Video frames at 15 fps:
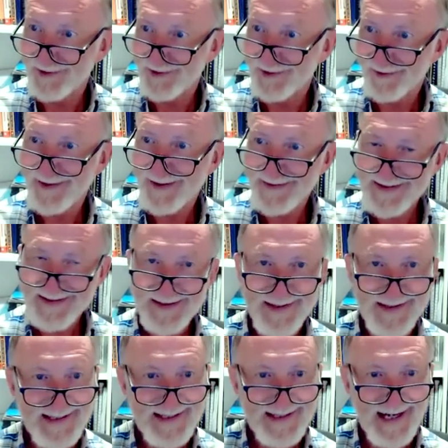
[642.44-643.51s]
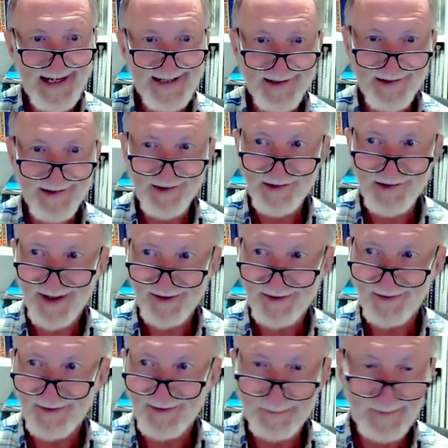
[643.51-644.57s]
So they're just the standard
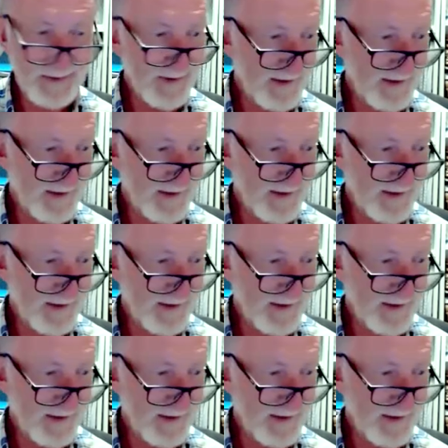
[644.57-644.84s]
instructions that may be